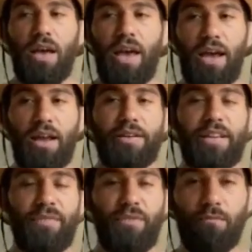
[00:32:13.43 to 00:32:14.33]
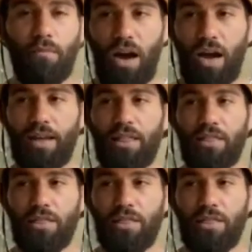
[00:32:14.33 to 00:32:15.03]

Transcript: and even my